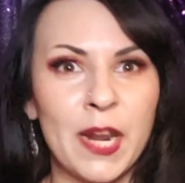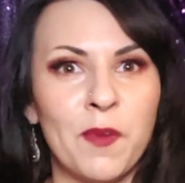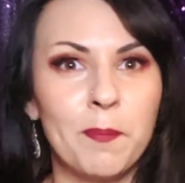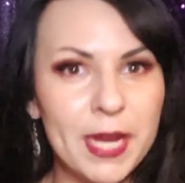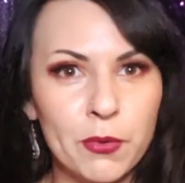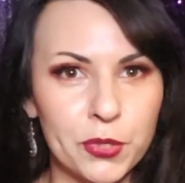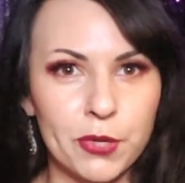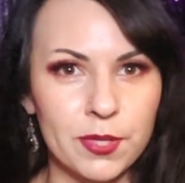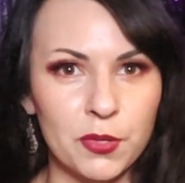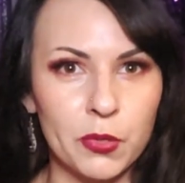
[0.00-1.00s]
of a
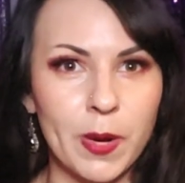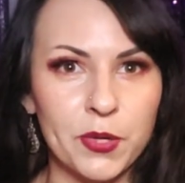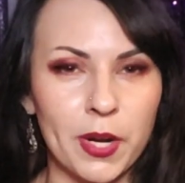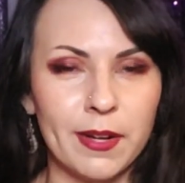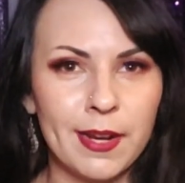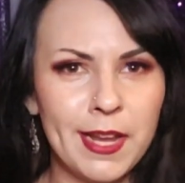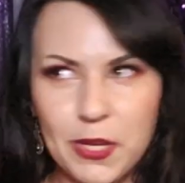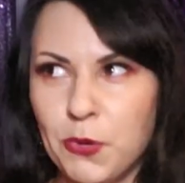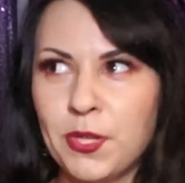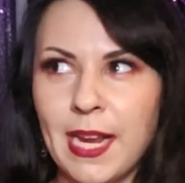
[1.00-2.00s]
Beetlejuice situation.
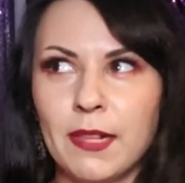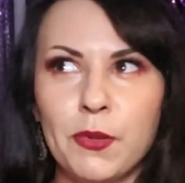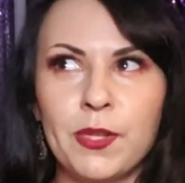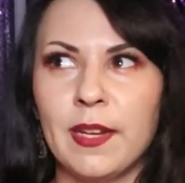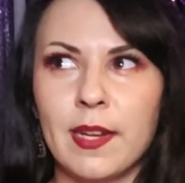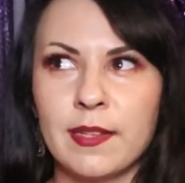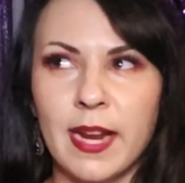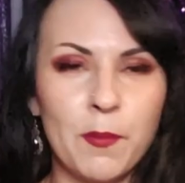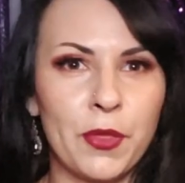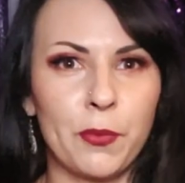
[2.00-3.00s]
You say Lucinda's
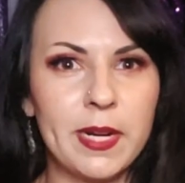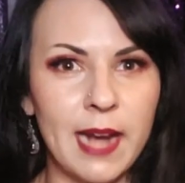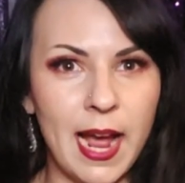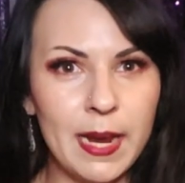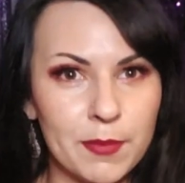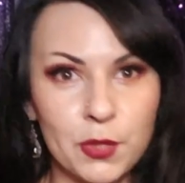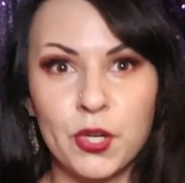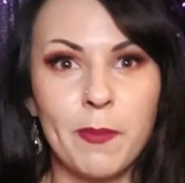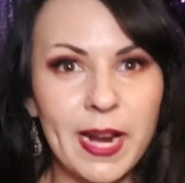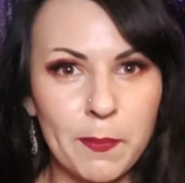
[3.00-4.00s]
name 3 times and
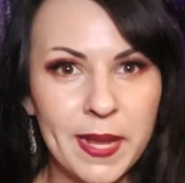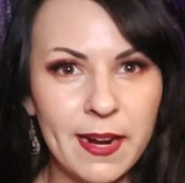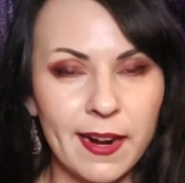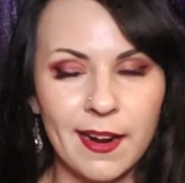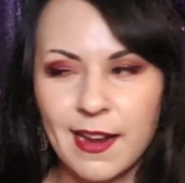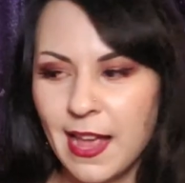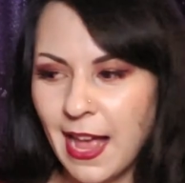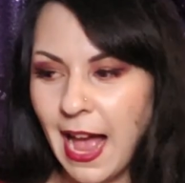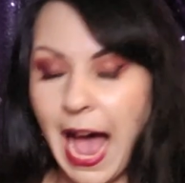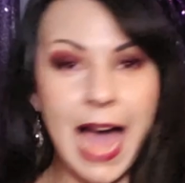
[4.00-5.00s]
she might appear.
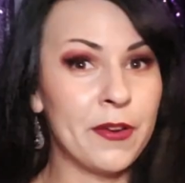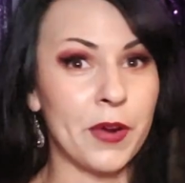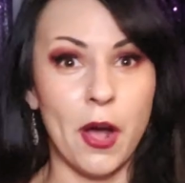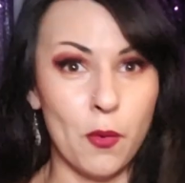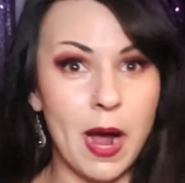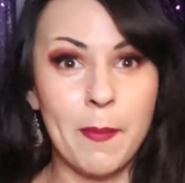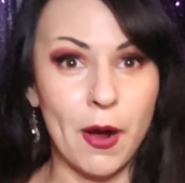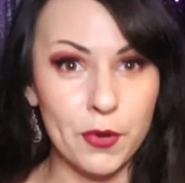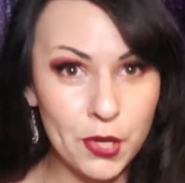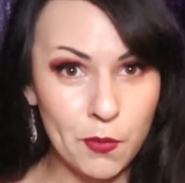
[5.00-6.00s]
I don't know
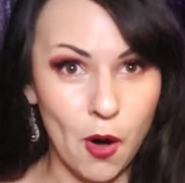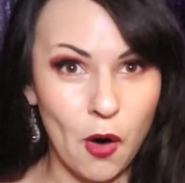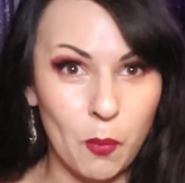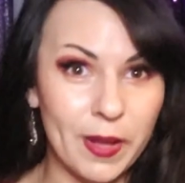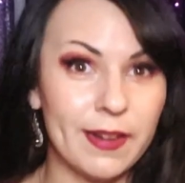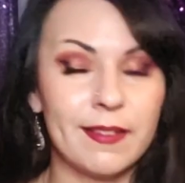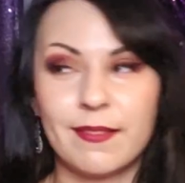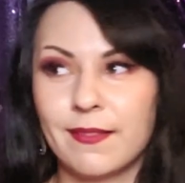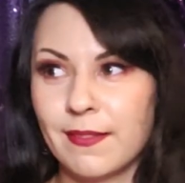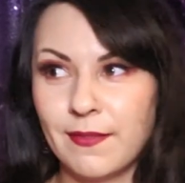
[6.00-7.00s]
about you all, but
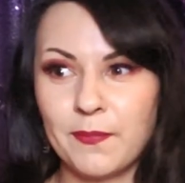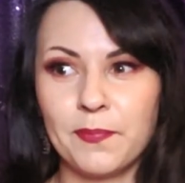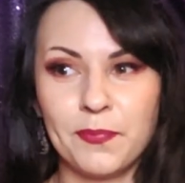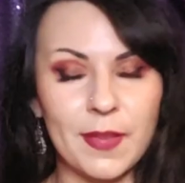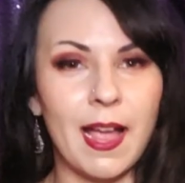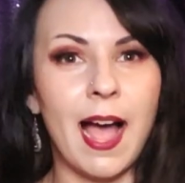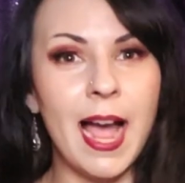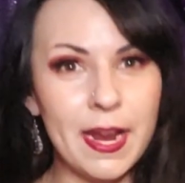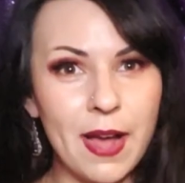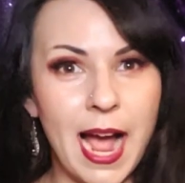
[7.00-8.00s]

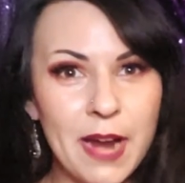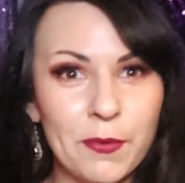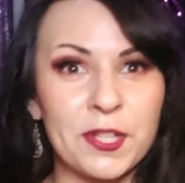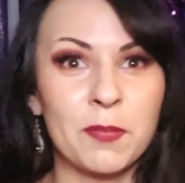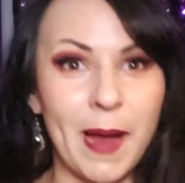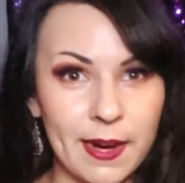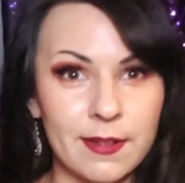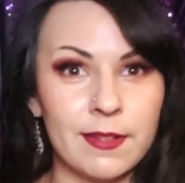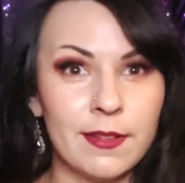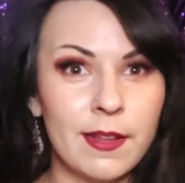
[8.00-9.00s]
I
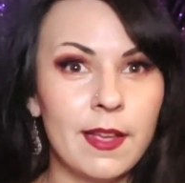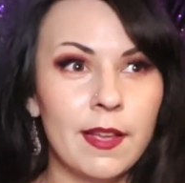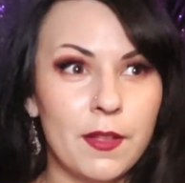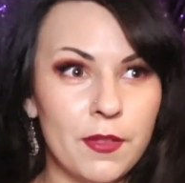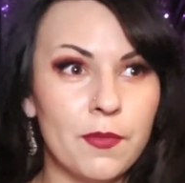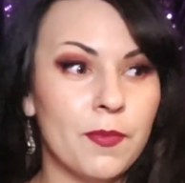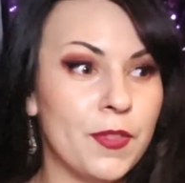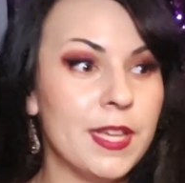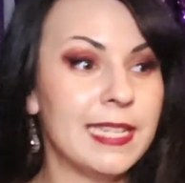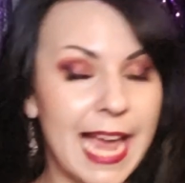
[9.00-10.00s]
respect
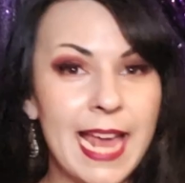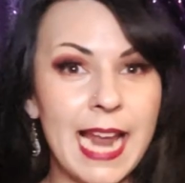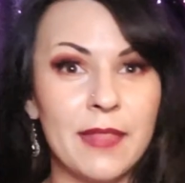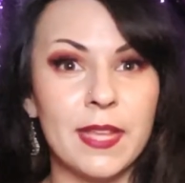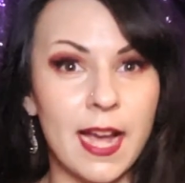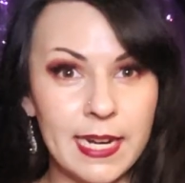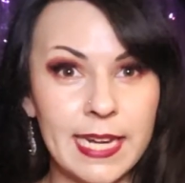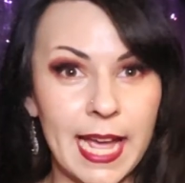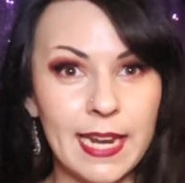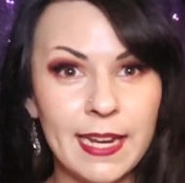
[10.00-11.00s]
the dead and the
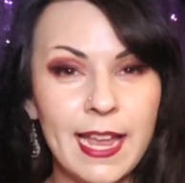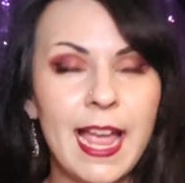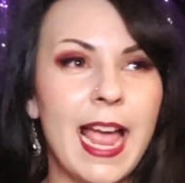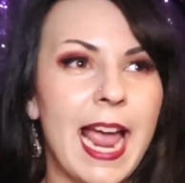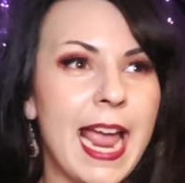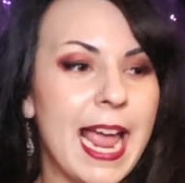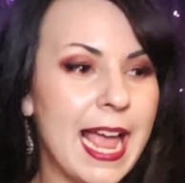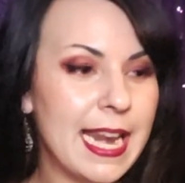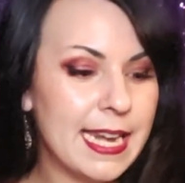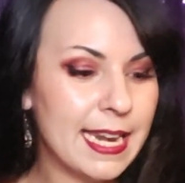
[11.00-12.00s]
undead.
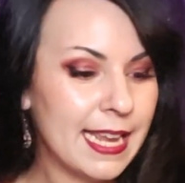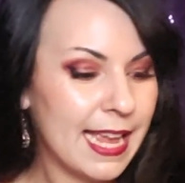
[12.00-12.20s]
And